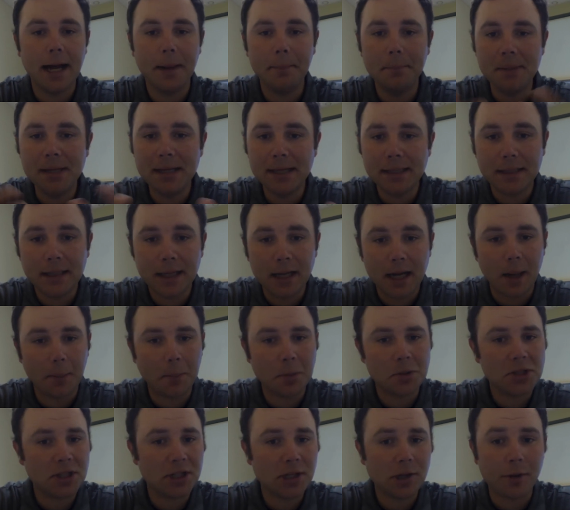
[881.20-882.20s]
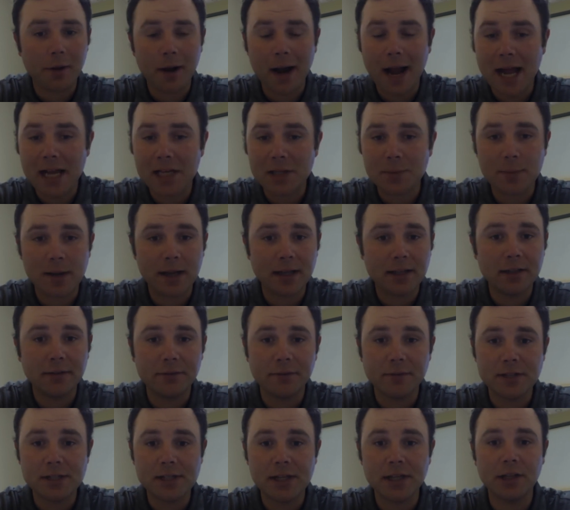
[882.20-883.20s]
be it a particular aspect
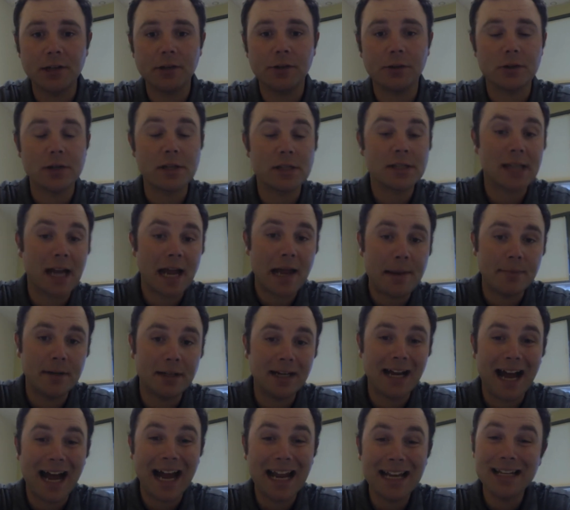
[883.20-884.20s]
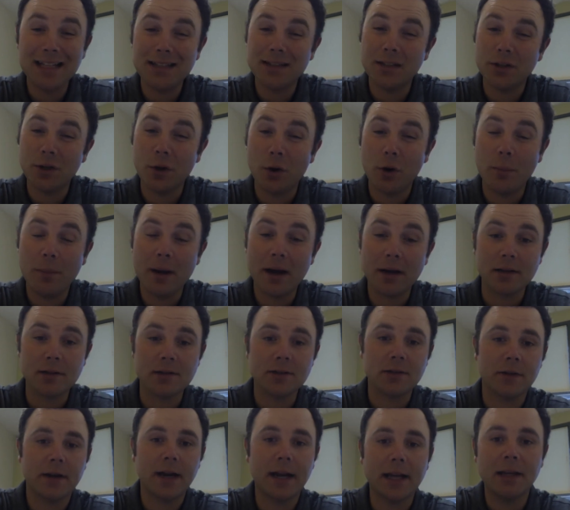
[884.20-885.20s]
of a singular assignment. I need to know about it
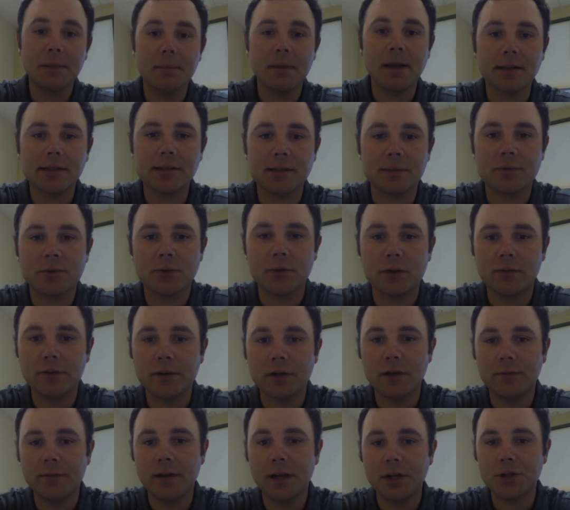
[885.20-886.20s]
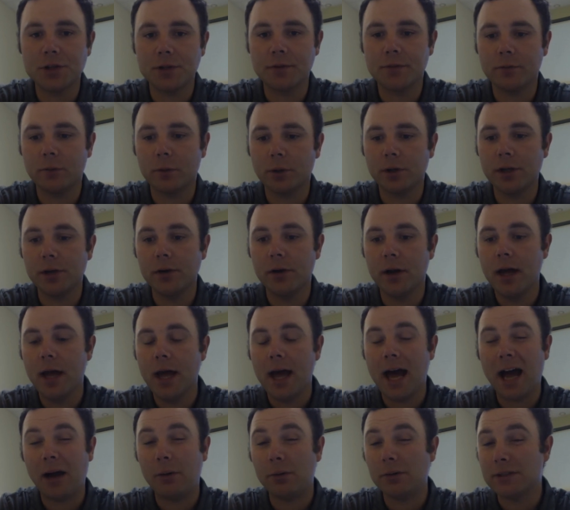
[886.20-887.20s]
so that I can make some sort of intervention for you.
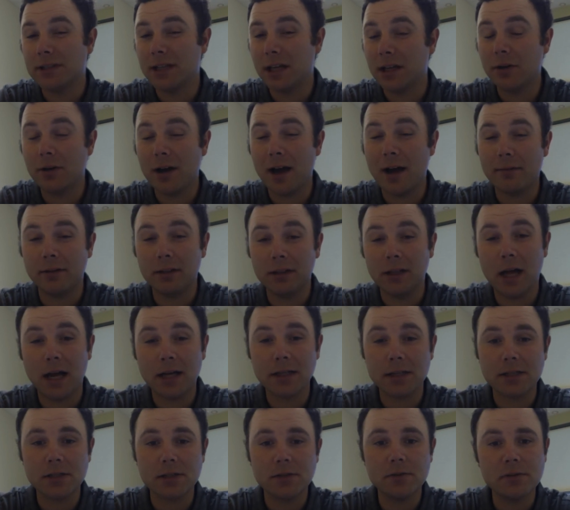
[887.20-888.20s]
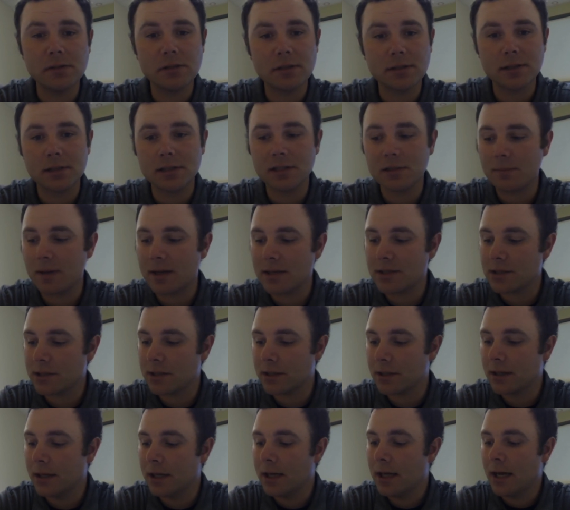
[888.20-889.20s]
I will tell you I have a lot of students this
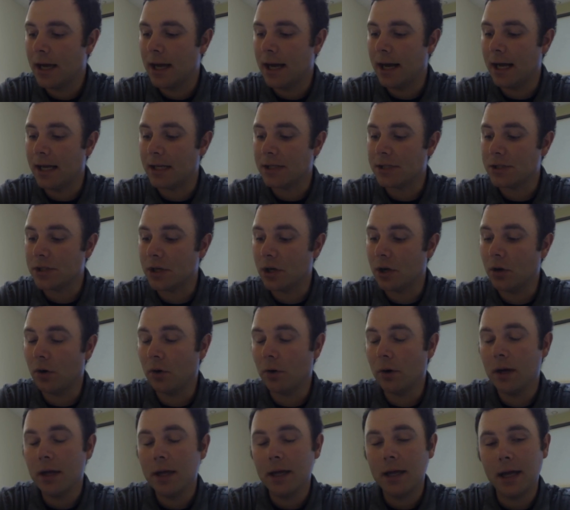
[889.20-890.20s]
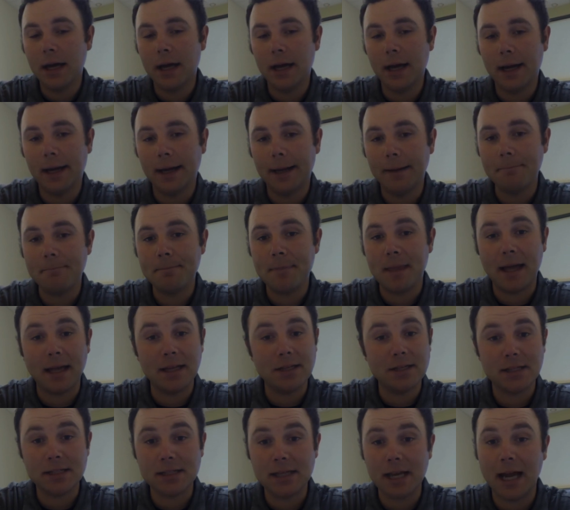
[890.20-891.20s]
semester, so
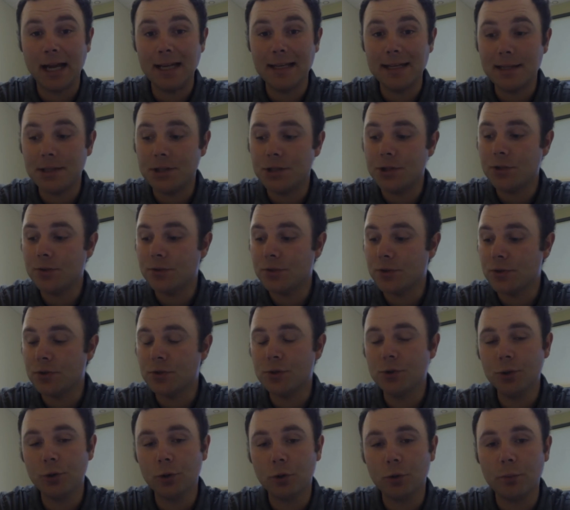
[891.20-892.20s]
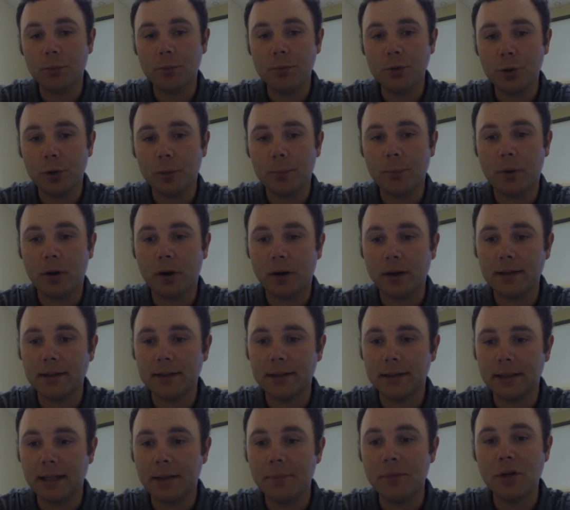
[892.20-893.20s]
I need you to do your part
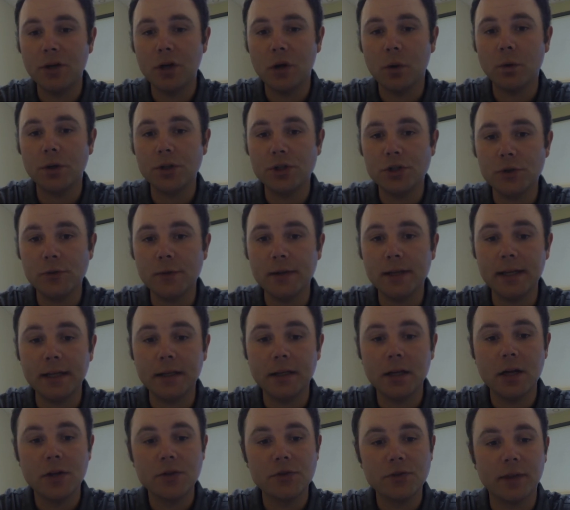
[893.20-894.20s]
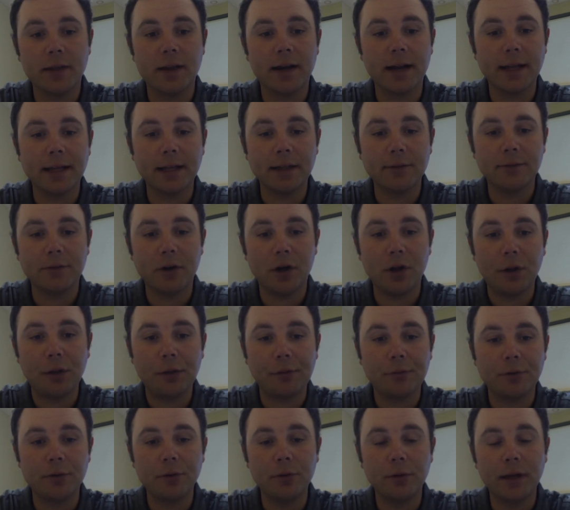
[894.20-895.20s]
to let me know what you need so that I can follow
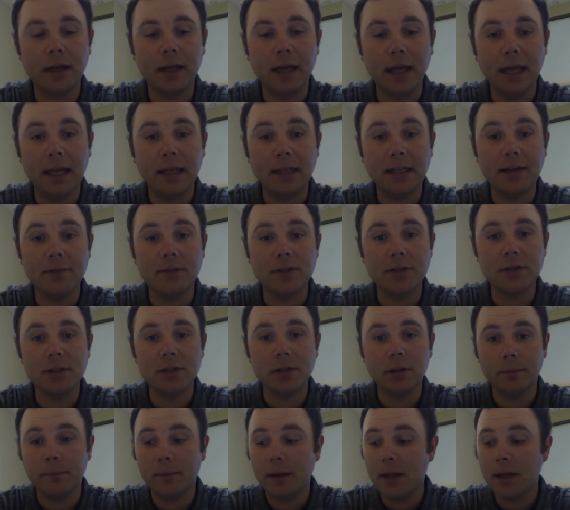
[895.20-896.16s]
through and give it to you.